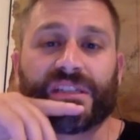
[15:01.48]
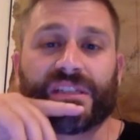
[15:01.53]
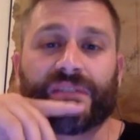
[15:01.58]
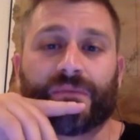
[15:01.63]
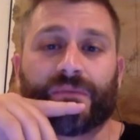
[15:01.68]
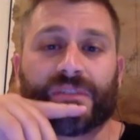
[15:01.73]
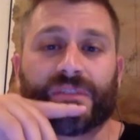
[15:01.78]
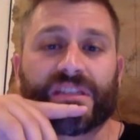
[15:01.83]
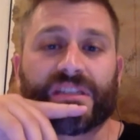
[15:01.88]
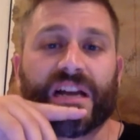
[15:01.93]

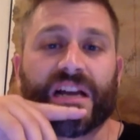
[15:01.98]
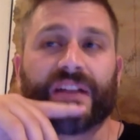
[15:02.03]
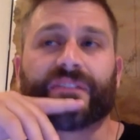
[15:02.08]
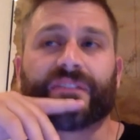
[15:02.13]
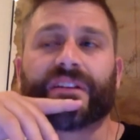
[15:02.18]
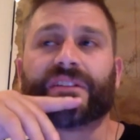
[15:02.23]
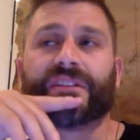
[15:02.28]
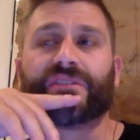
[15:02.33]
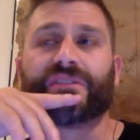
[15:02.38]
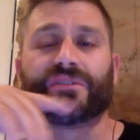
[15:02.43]
in
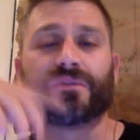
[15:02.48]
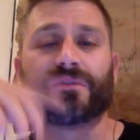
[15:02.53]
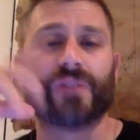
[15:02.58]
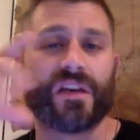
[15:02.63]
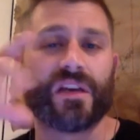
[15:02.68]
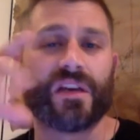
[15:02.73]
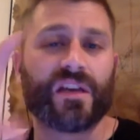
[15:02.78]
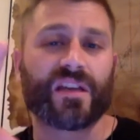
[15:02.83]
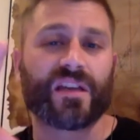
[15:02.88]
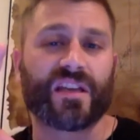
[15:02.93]
Wisconsin to
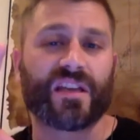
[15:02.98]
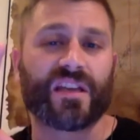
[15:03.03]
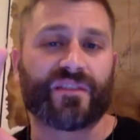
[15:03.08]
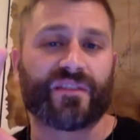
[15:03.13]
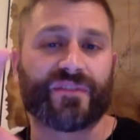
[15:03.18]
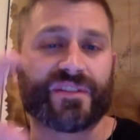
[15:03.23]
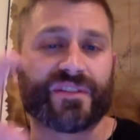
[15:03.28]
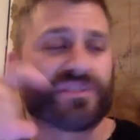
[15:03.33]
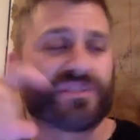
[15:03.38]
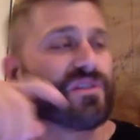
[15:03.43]
get the
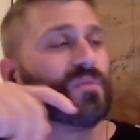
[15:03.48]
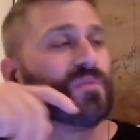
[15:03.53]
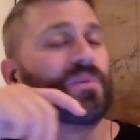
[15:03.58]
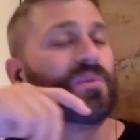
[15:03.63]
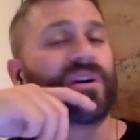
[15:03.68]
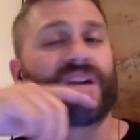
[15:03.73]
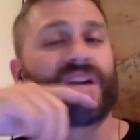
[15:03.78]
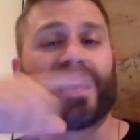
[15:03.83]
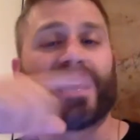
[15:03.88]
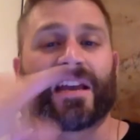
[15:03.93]
physical
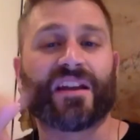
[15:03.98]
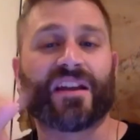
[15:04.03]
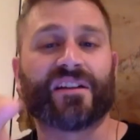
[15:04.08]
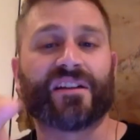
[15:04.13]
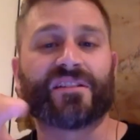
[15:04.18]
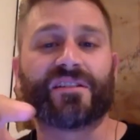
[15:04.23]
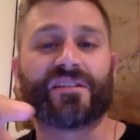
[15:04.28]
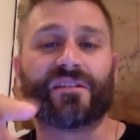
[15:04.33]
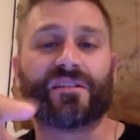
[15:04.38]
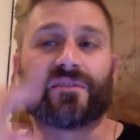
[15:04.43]
book. And I
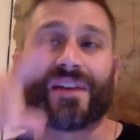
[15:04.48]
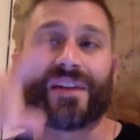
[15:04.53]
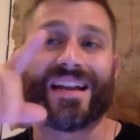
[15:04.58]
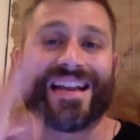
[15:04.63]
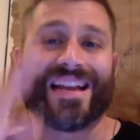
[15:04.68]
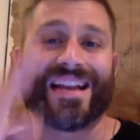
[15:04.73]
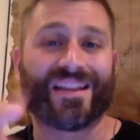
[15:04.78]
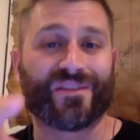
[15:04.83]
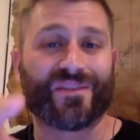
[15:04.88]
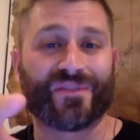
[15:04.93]
guarantee you, if I'd
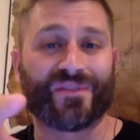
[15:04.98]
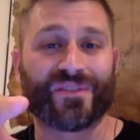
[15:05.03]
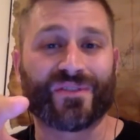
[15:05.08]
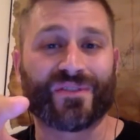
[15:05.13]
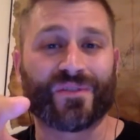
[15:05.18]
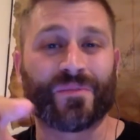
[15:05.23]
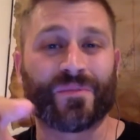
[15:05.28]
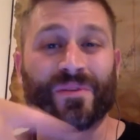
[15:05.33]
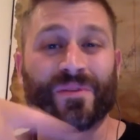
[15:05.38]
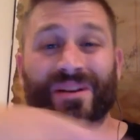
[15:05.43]
had the
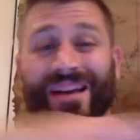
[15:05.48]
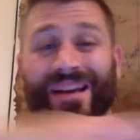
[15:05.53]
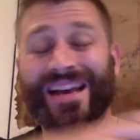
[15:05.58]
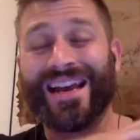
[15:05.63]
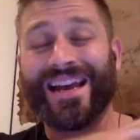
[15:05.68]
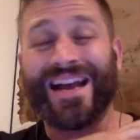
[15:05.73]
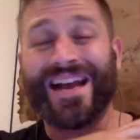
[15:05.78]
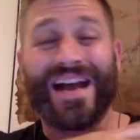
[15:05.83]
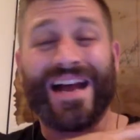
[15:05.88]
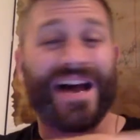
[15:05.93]
physical book,
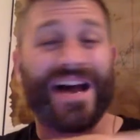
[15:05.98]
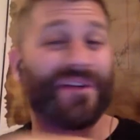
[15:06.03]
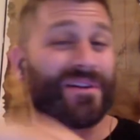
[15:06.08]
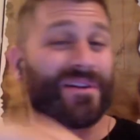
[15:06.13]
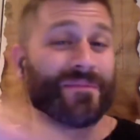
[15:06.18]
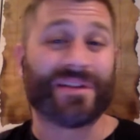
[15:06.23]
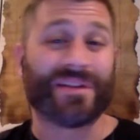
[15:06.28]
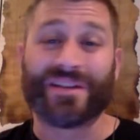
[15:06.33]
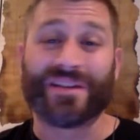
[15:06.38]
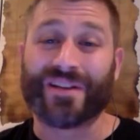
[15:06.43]
I would
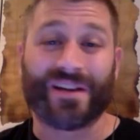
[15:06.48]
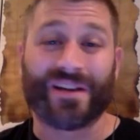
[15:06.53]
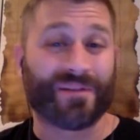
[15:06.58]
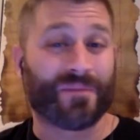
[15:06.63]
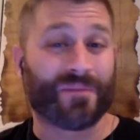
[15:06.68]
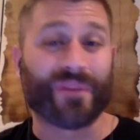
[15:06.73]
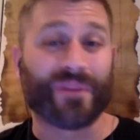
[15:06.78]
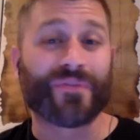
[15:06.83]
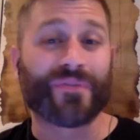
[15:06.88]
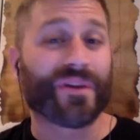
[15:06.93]
have been done a
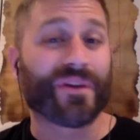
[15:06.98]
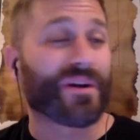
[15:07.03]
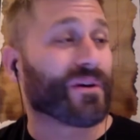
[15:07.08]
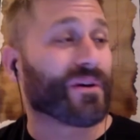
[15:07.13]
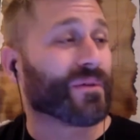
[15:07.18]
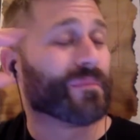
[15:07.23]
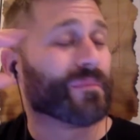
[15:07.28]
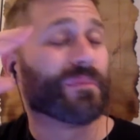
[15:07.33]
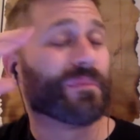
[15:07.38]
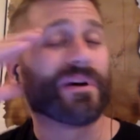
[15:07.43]
month
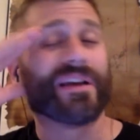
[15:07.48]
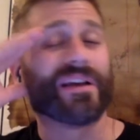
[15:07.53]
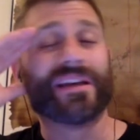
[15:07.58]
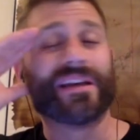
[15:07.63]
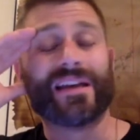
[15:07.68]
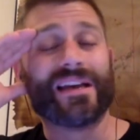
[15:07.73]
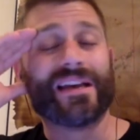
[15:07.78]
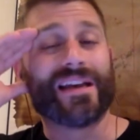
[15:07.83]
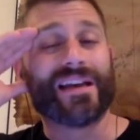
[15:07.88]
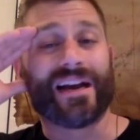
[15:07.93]
ago. But
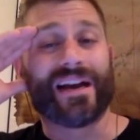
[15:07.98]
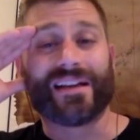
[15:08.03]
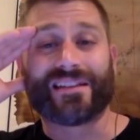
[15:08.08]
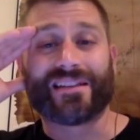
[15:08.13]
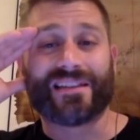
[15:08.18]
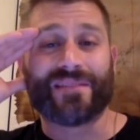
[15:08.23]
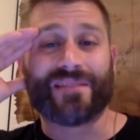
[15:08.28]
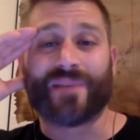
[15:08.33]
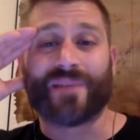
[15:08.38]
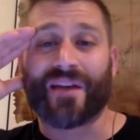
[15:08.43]
I
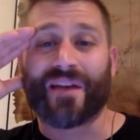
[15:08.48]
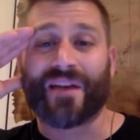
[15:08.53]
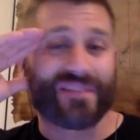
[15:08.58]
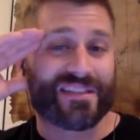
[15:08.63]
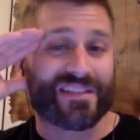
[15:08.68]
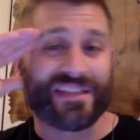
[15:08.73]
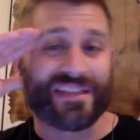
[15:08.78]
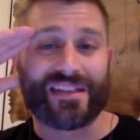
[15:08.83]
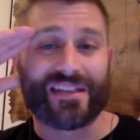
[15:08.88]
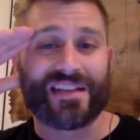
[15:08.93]
keep having to
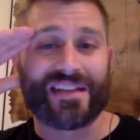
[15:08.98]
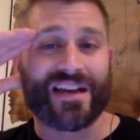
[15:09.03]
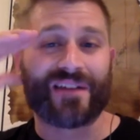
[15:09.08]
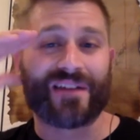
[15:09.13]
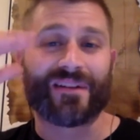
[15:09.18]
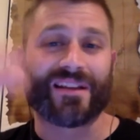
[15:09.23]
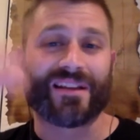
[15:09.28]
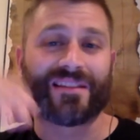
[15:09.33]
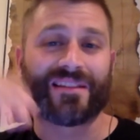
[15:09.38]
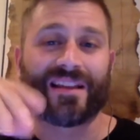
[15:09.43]
set it
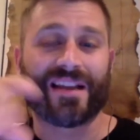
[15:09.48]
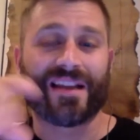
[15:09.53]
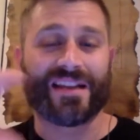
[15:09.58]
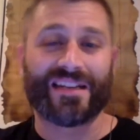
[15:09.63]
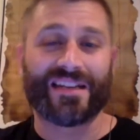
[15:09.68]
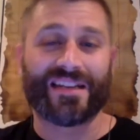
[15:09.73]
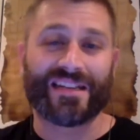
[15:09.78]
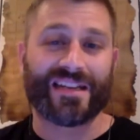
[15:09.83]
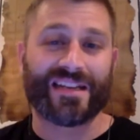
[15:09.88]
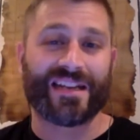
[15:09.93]
down. I think I
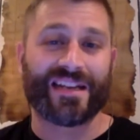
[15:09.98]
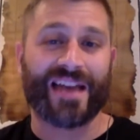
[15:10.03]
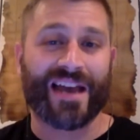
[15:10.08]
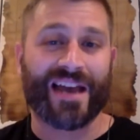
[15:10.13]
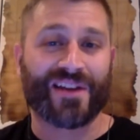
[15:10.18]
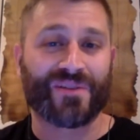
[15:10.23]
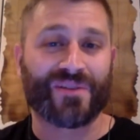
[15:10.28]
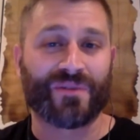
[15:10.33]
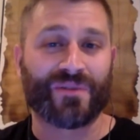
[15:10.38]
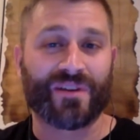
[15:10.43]
need to get an
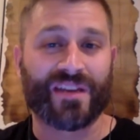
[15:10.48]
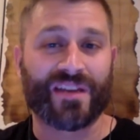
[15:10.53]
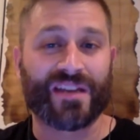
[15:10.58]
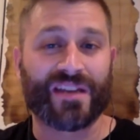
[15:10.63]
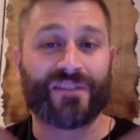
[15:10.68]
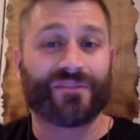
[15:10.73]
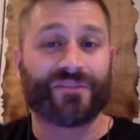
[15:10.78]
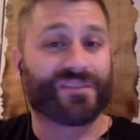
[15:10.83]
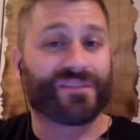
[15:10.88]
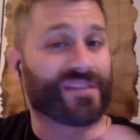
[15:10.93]
actual
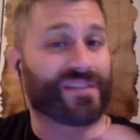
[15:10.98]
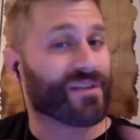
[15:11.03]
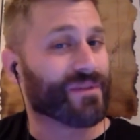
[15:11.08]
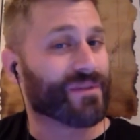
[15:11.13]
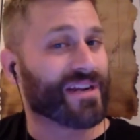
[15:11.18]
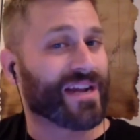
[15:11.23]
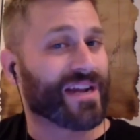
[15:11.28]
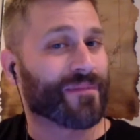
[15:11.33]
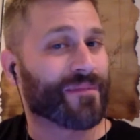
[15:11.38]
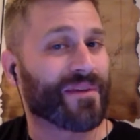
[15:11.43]
Kindle instead of
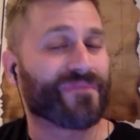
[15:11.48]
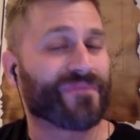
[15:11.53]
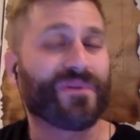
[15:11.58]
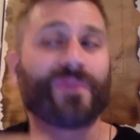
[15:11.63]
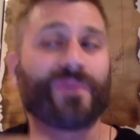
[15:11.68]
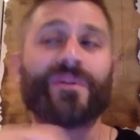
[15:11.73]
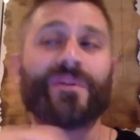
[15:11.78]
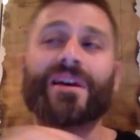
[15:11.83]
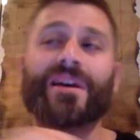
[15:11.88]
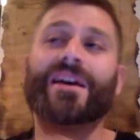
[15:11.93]
reading on my phone.
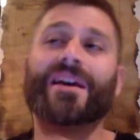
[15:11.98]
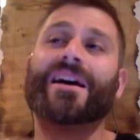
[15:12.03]
Yep.